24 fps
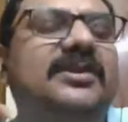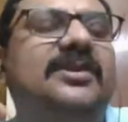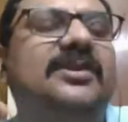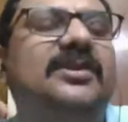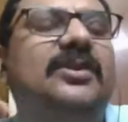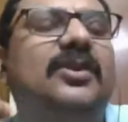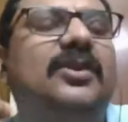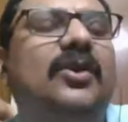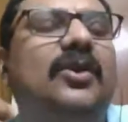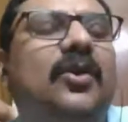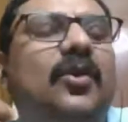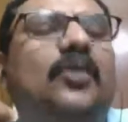
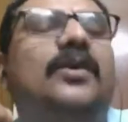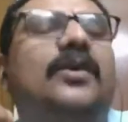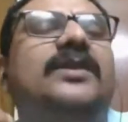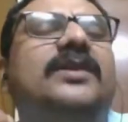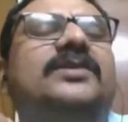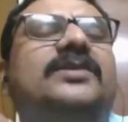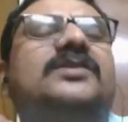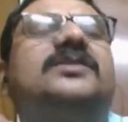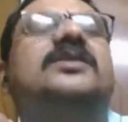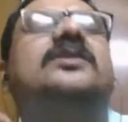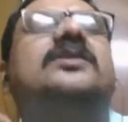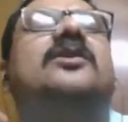who is
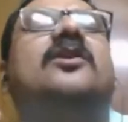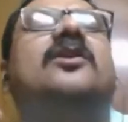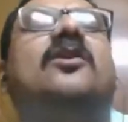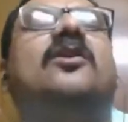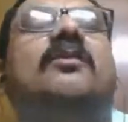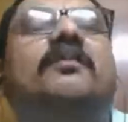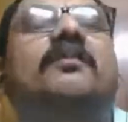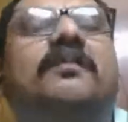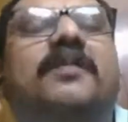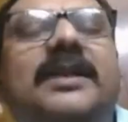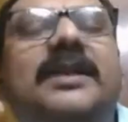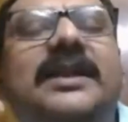
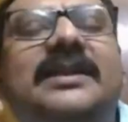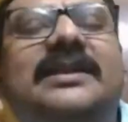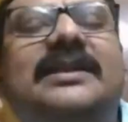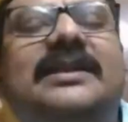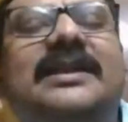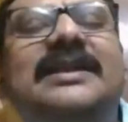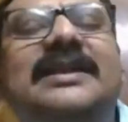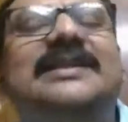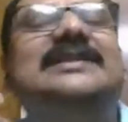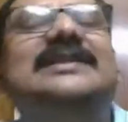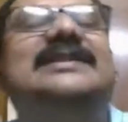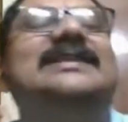completely
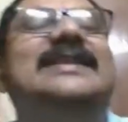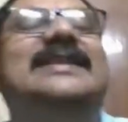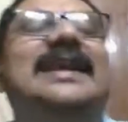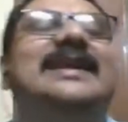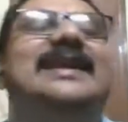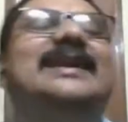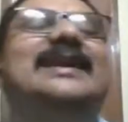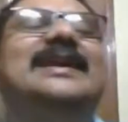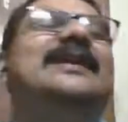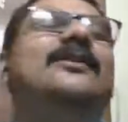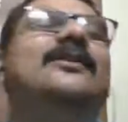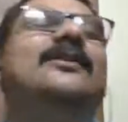
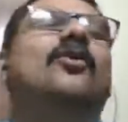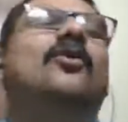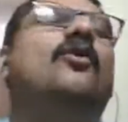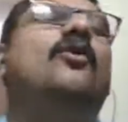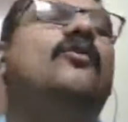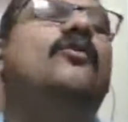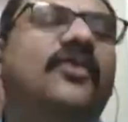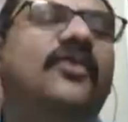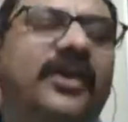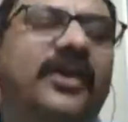taken over.